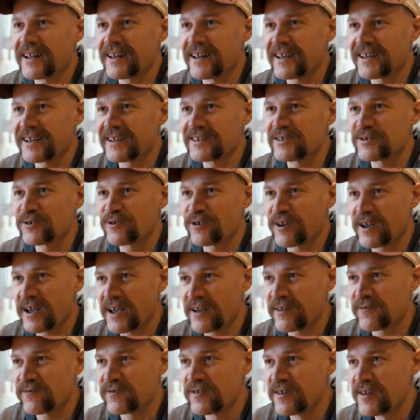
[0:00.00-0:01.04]
Like it sort of
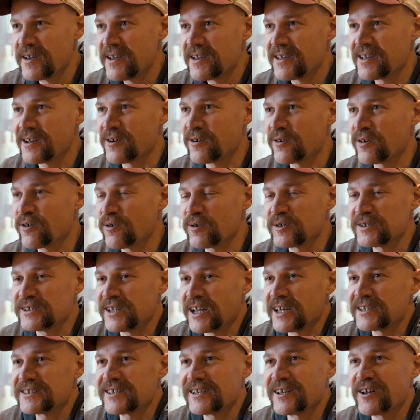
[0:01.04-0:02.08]
has, it always
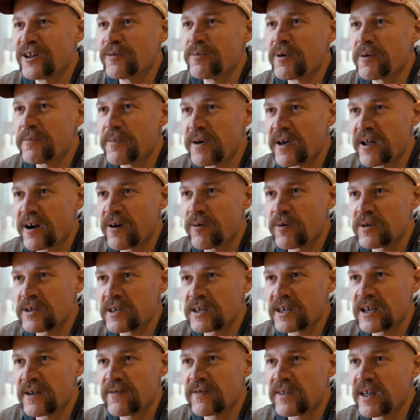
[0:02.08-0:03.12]
tastes a little bit better when
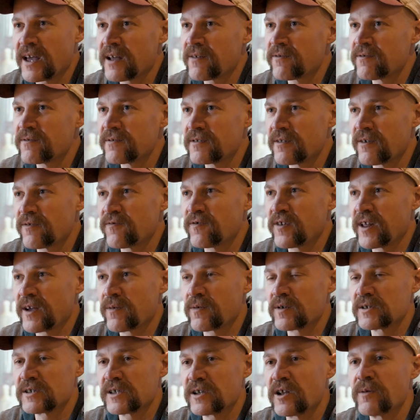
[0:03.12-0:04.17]
you give the
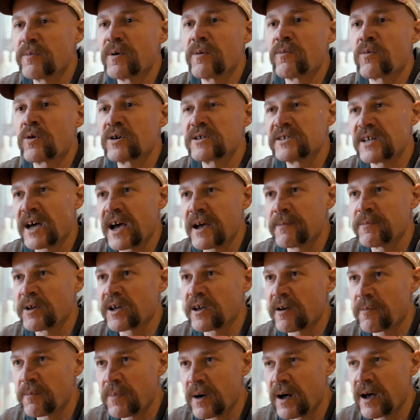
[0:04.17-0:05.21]
flavors a little bit more time to
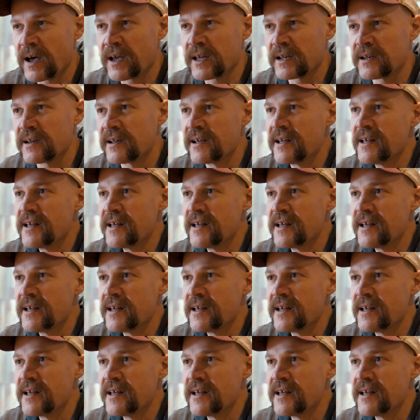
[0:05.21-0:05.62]
combine